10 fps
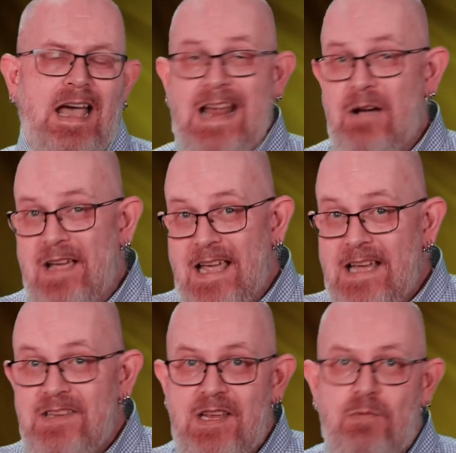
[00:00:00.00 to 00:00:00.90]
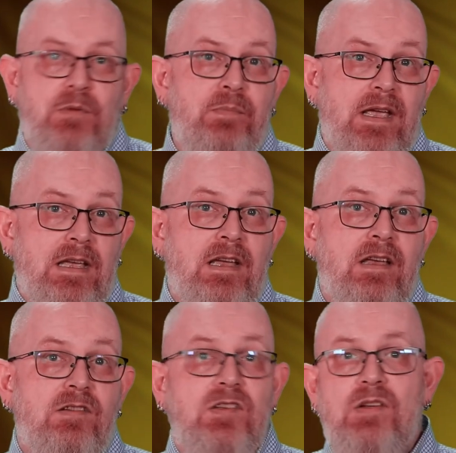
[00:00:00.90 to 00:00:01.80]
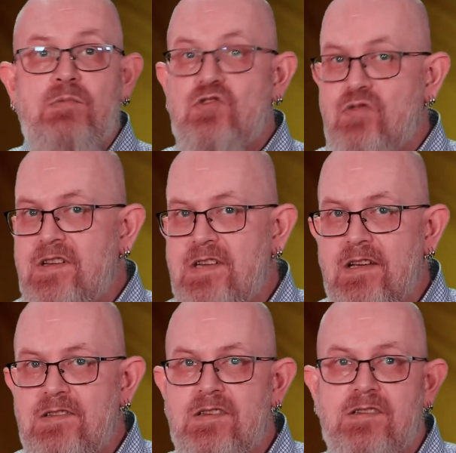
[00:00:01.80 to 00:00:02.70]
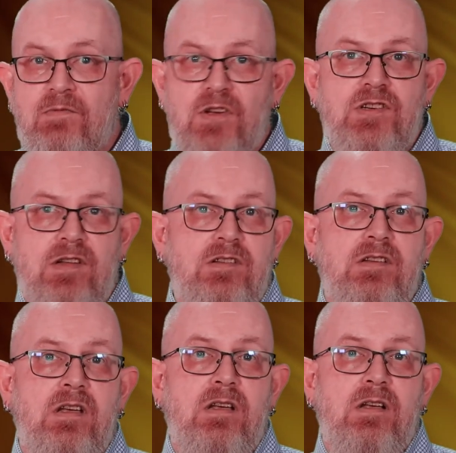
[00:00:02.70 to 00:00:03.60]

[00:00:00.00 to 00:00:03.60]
and how easy it would be to stop treating us as deficient,